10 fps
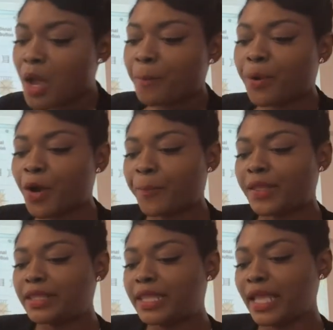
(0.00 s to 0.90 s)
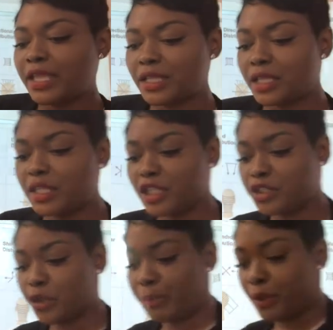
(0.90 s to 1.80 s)
Perpendicular
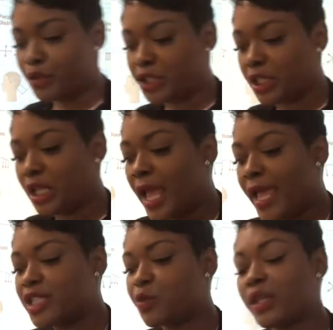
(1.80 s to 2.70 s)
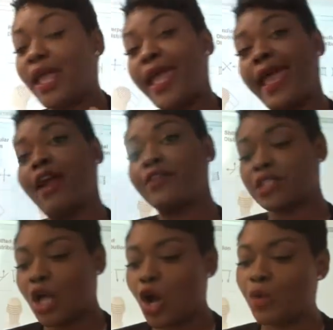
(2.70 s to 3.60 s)
distribution is when the hair is
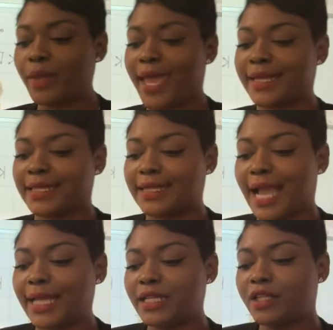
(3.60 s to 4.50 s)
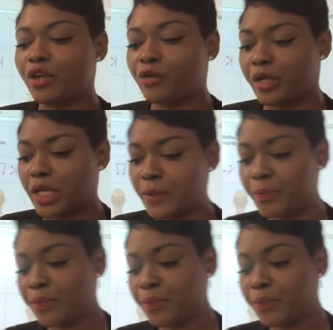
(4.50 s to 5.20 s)
combed at a 90-degree